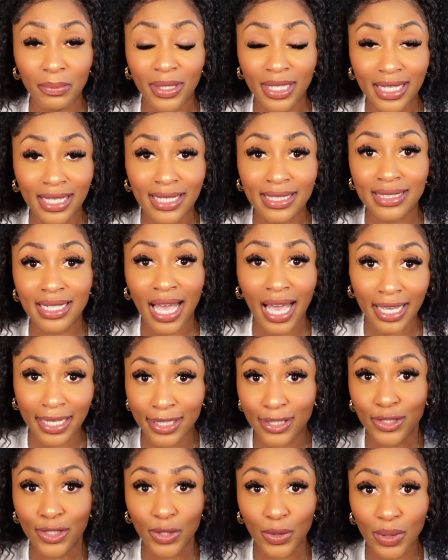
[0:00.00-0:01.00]
because I
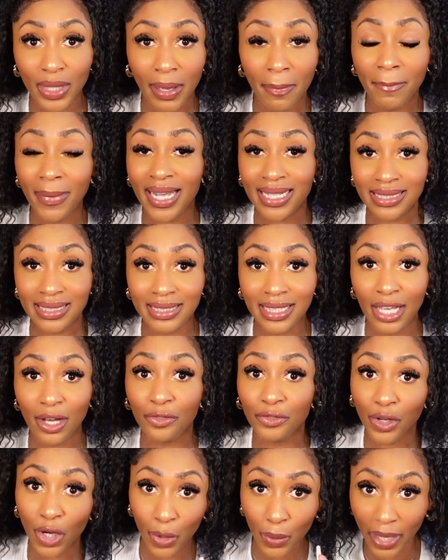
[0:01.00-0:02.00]
can do them
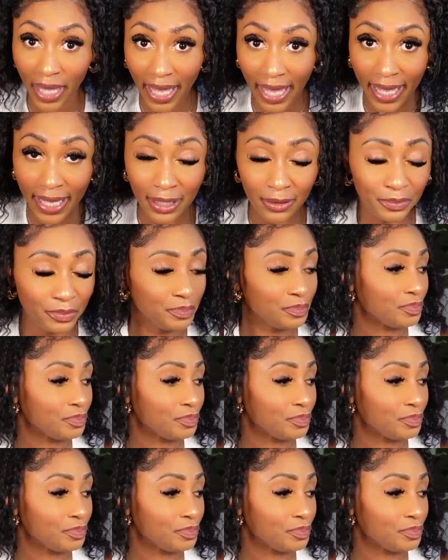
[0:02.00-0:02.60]
myself, okay?